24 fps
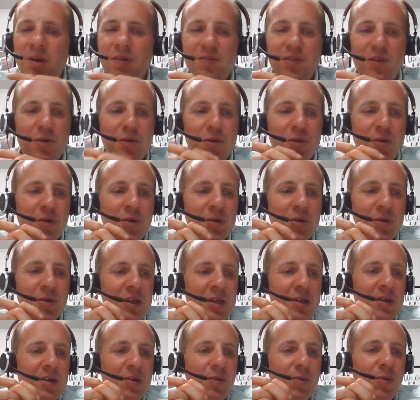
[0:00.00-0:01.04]
of your
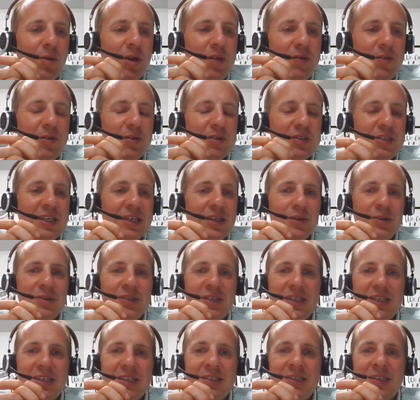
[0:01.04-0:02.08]
skills
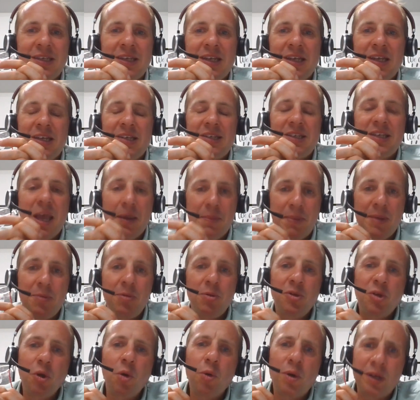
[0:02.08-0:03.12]
is to get people
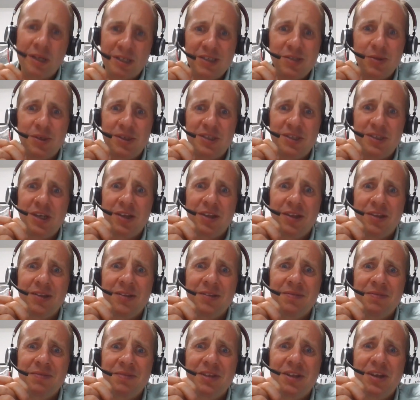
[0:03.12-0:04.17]
talking to each other.
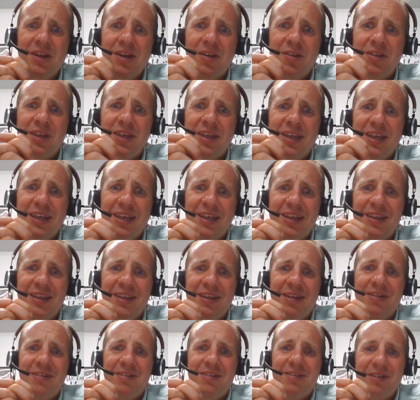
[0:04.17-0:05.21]
You know,
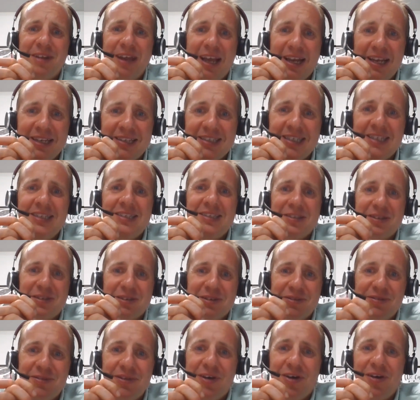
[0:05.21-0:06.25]
the realities
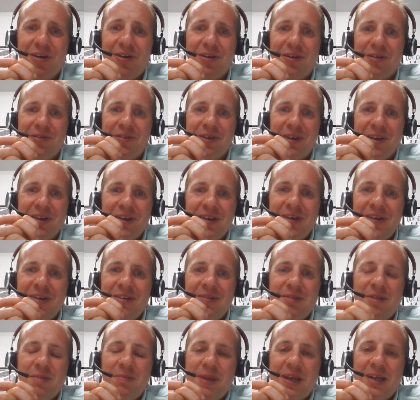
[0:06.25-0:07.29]
of
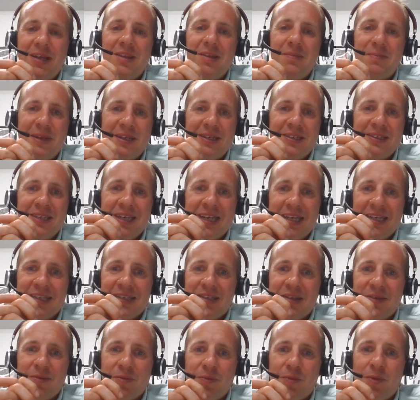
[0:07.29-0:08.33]
the bigger the business,
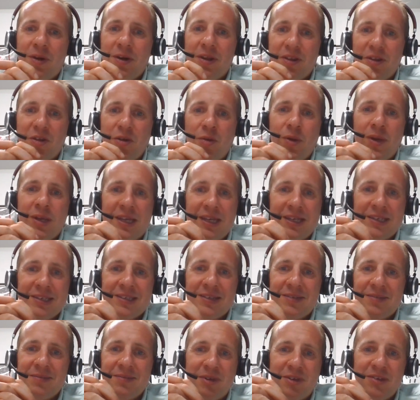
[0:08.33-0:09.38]
that one of the quickest
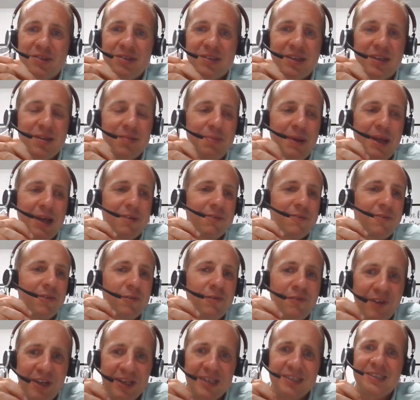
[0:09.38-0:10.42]
and most impactful
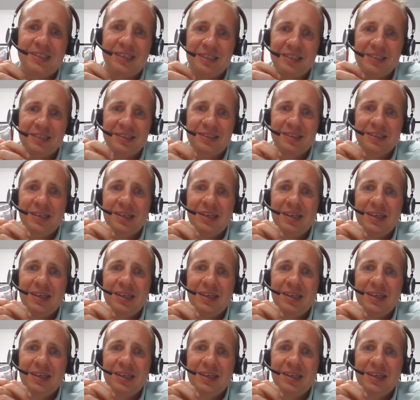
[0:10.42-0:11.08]
fixes